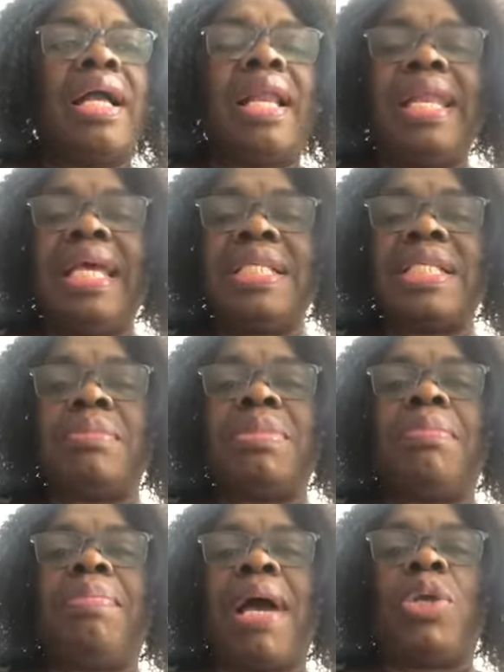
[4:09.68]
Cleanse
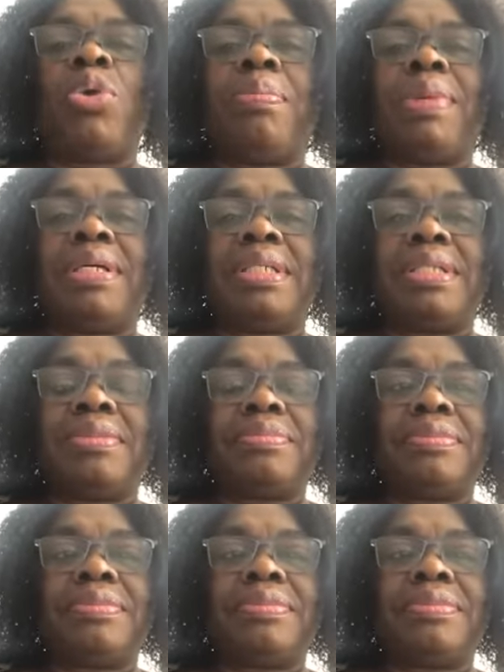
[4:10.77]
me by your blood.